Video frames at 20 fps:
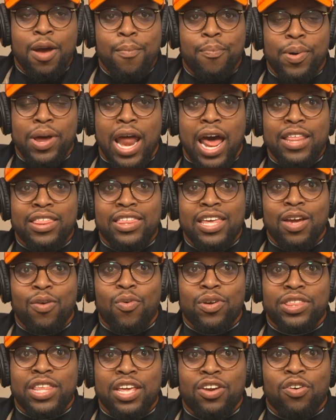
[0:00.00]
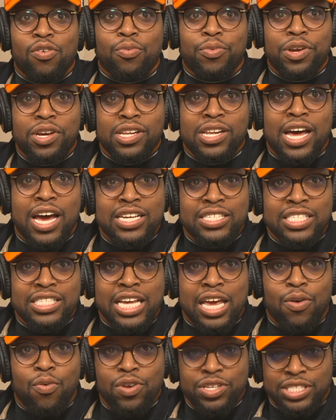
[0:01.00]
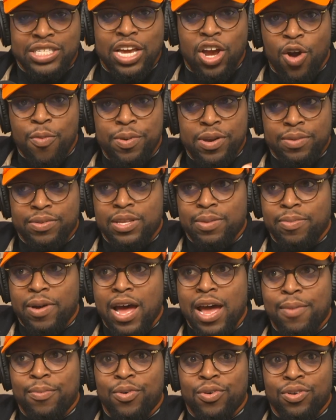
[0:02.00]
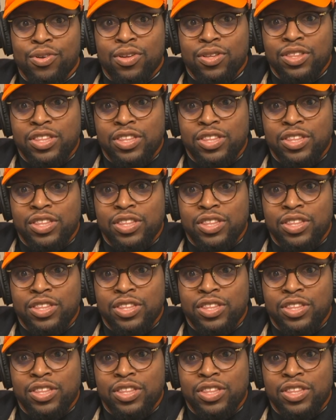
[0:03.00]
But I think what they don't realize is like once they open up the Bible,